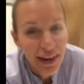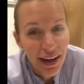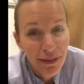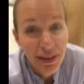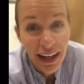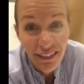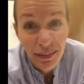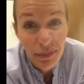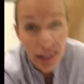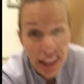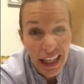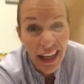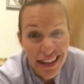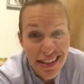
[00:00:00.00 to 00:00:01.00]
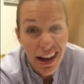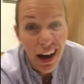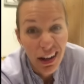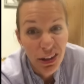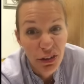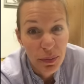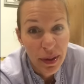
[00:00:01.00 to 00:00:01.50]
I'm gonna have mini eggs
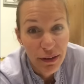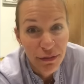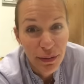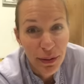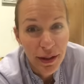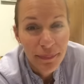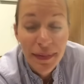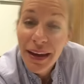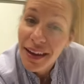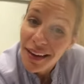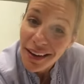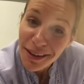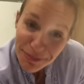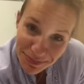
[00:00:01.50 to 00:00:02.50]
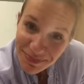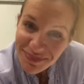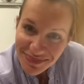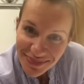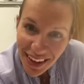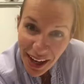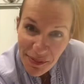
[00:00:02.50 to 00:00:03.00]
all over my floor.
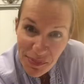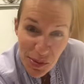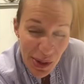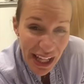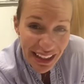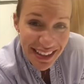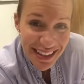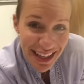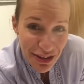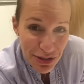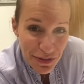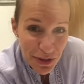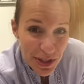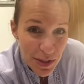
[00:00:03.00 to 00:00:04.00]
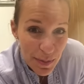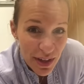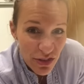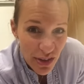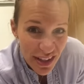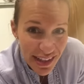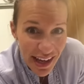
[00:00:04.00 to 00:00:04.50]
Okay, well, it's Sandra versus
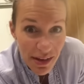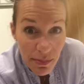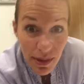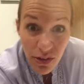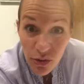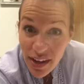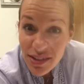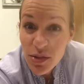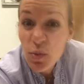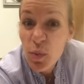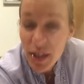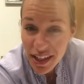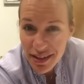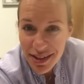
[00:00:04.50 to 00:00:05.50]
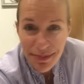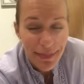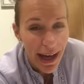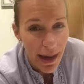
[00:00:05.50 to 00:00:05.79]
Pinterest, and Pinterest wins.